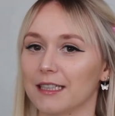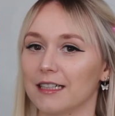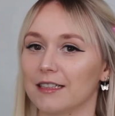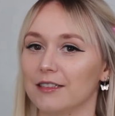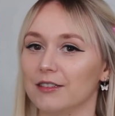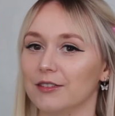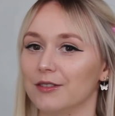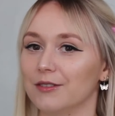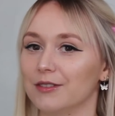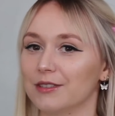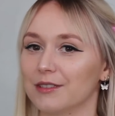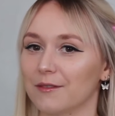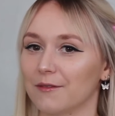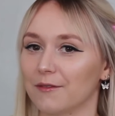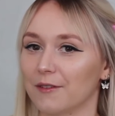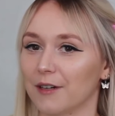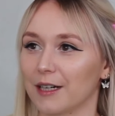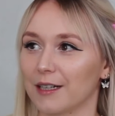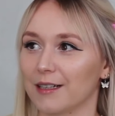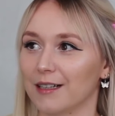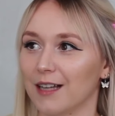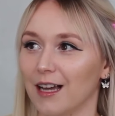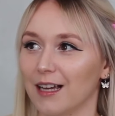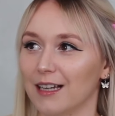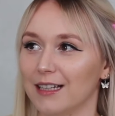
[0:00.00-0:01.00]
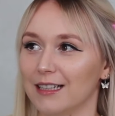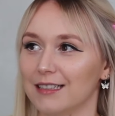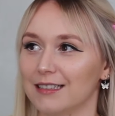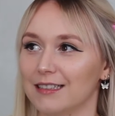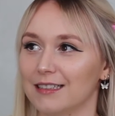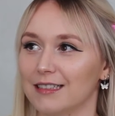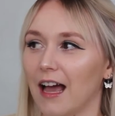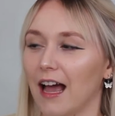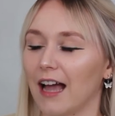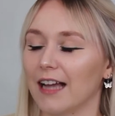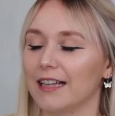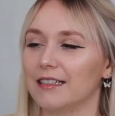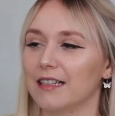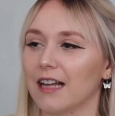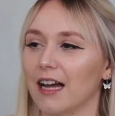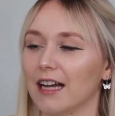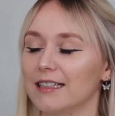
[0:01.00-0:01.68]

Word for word: again use Fahrenheit. I,